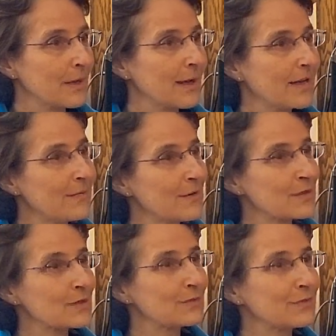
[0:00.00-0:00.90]
And it
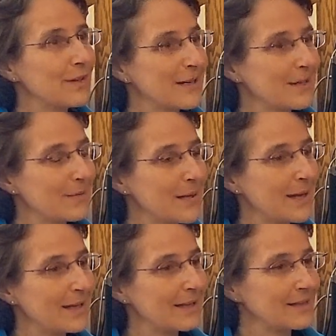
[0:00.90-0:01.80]
was so funny. We
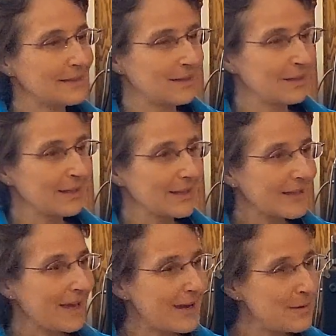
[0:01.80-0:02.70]
had a, a little
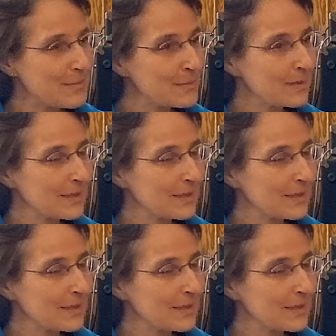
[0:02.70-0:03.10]
game.